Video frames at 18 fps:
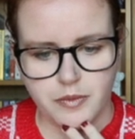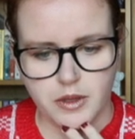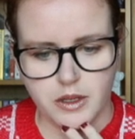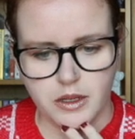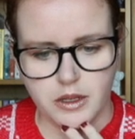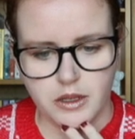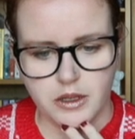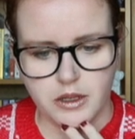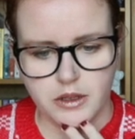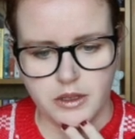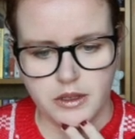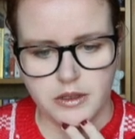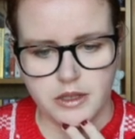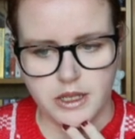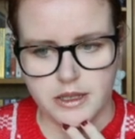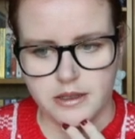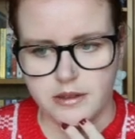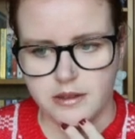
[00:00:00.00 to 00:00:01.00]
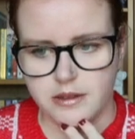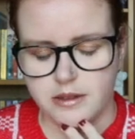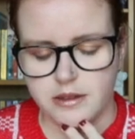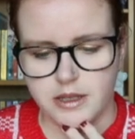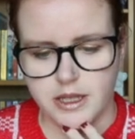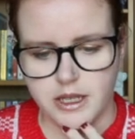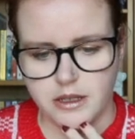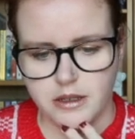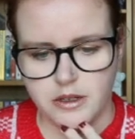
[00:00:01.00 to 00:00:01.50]
This hasn't
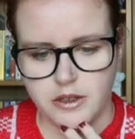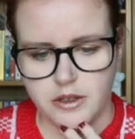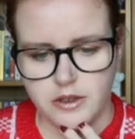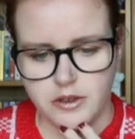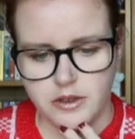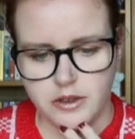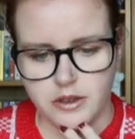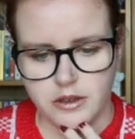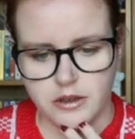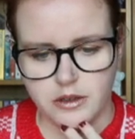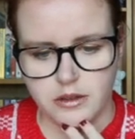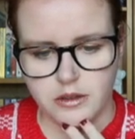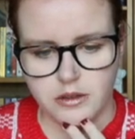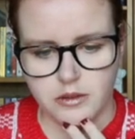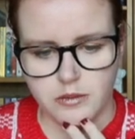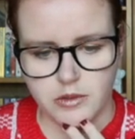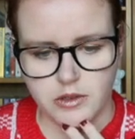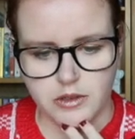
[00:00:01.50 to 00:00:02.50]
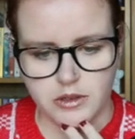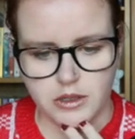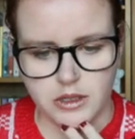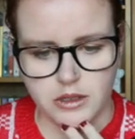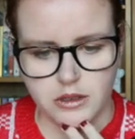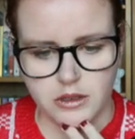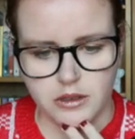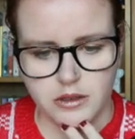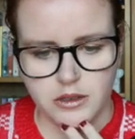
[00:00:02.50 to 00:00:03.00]
synced, so I'm just
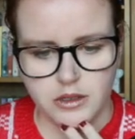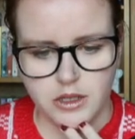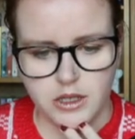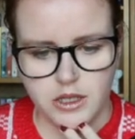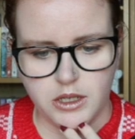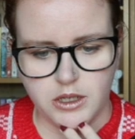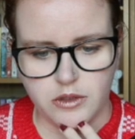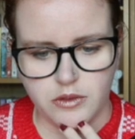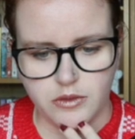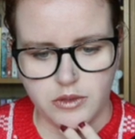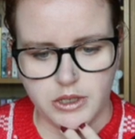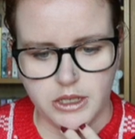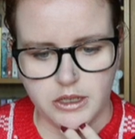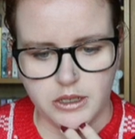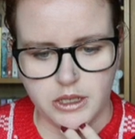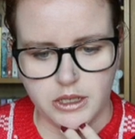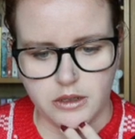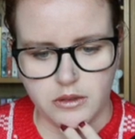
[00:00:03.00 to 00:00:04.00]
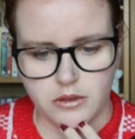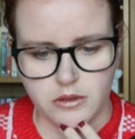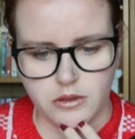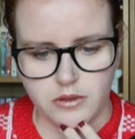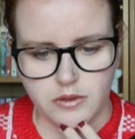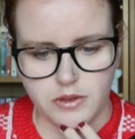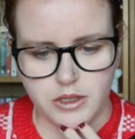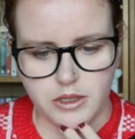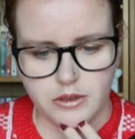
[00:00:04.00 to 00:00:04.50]
gonna retick all
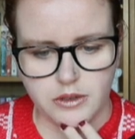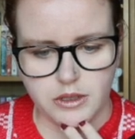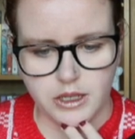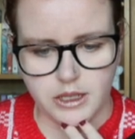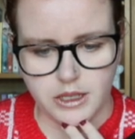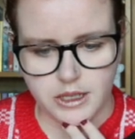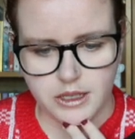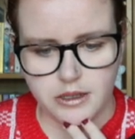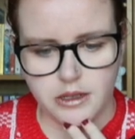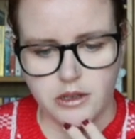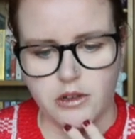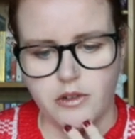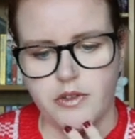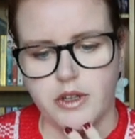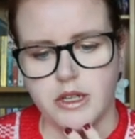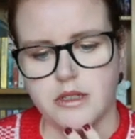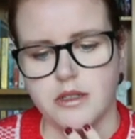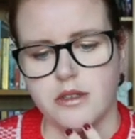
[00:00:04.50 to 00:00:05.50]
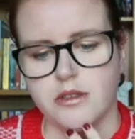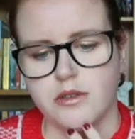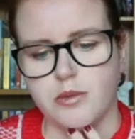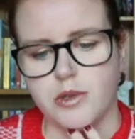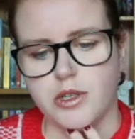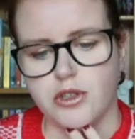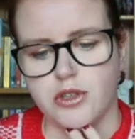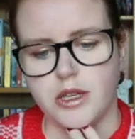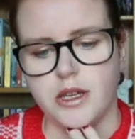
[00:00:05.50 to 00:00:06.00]
of those, and I can tick off Excel
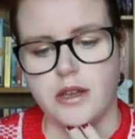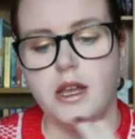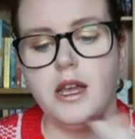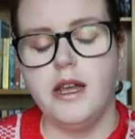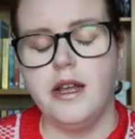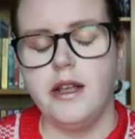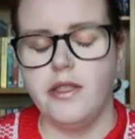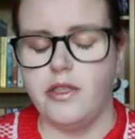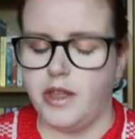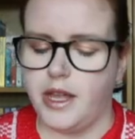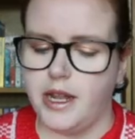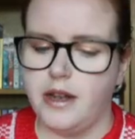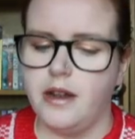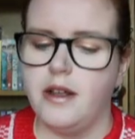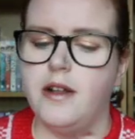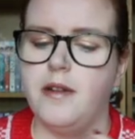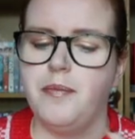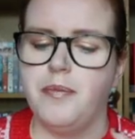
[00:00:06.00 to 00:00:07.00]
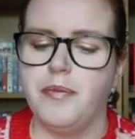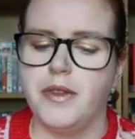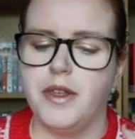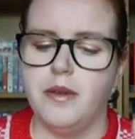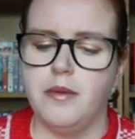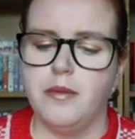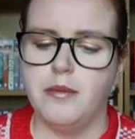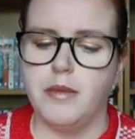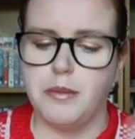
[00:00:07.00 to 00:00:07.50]
spreadsheet. Then
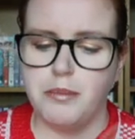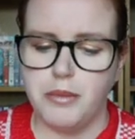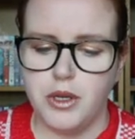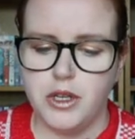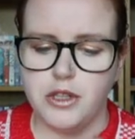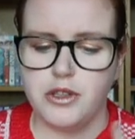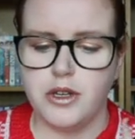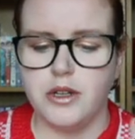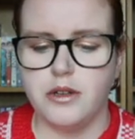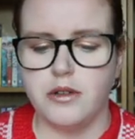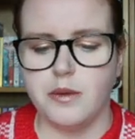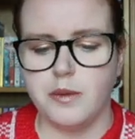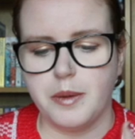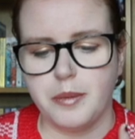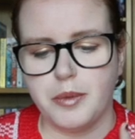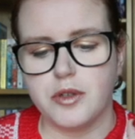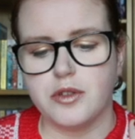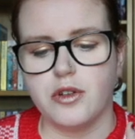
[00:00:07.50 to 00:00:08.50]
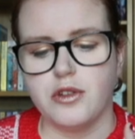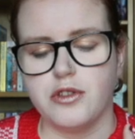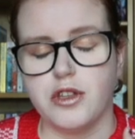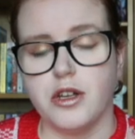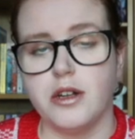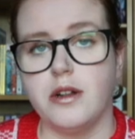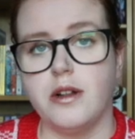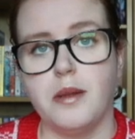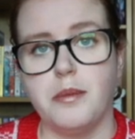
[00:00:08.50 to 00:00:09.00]
my bullet journal and my book talk
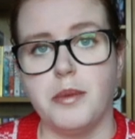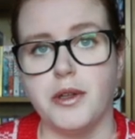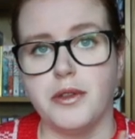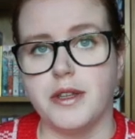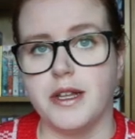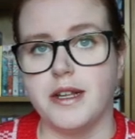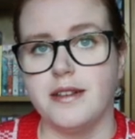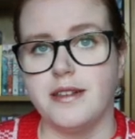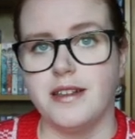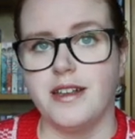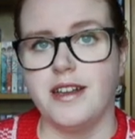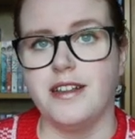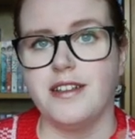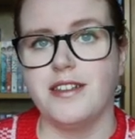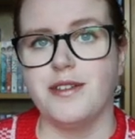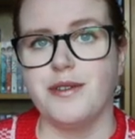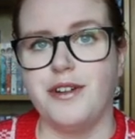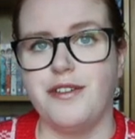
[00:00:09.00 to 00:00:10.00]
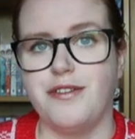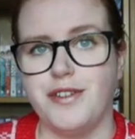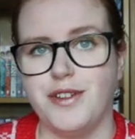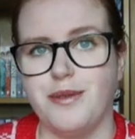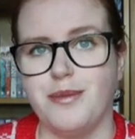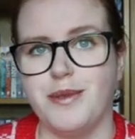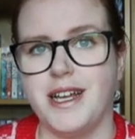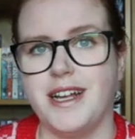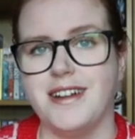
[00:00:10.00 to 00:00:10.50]
journal are both downstairs, so I'll
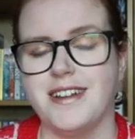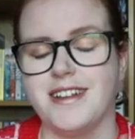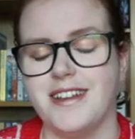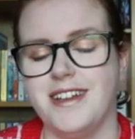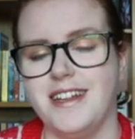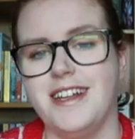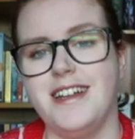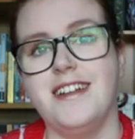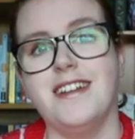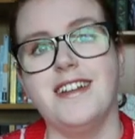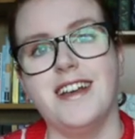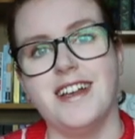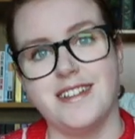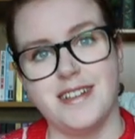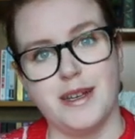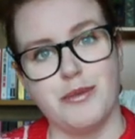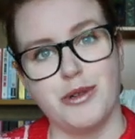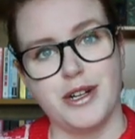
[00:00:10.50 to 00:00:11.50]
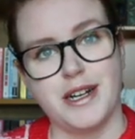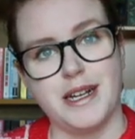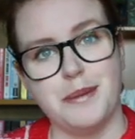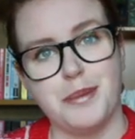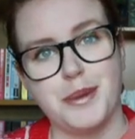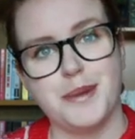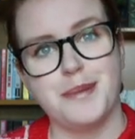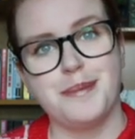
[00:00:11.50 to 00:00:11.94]
film that in a separate clip.